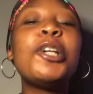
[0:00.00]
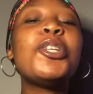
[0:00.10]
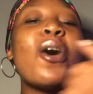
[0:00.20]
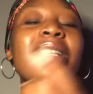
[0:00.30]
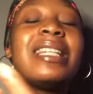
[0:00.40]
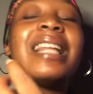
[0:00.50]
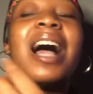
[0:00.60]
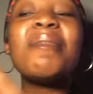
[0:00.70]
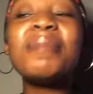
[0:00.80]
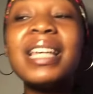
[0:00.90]
Does it
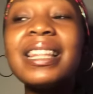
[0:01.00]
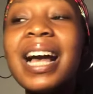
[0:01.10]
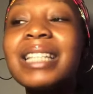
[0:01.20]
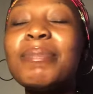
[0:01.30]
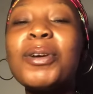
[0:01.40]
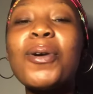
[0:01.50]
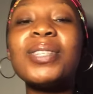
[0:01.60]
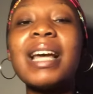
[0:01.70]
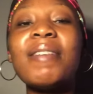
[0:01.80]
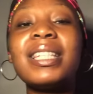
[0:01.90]
now mean that
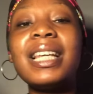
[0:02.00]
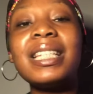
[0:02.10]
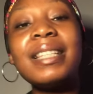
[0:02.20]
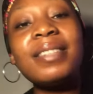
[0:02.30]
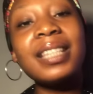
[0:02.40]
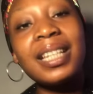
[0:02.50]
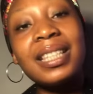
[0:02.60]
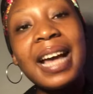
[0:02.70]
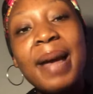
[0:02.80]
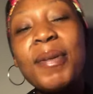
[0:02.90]
because you have a sensitive skin
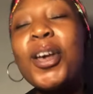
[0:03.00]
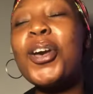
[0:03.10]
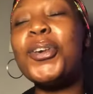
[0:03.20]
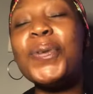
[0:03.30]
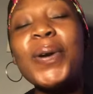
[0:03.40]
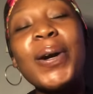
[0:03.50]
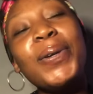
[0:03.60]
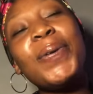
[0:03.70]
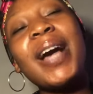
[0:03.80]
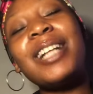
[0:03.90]
type,
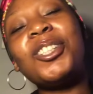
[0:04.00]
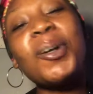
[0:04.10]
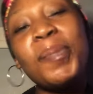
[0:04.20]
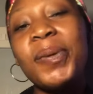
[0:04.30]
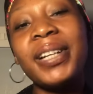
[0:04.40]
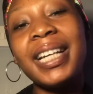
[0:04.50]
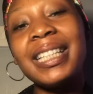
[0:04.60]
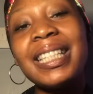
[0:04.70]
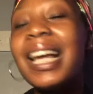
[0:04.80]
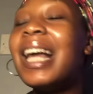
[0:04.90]
you can jump on
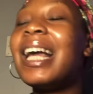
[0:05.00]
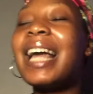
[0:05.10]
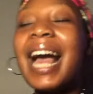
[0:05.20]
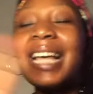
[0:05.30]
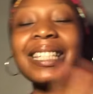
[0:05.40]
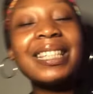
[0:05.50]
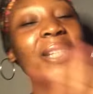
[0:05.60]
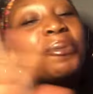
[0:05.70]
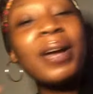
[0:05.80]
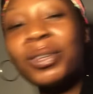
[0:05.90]
it? Guys,
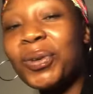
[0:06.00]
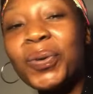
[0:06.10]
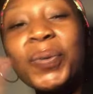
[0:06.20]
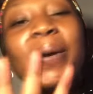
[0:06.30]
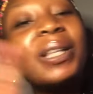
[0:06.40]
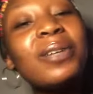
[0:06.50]
still wait though.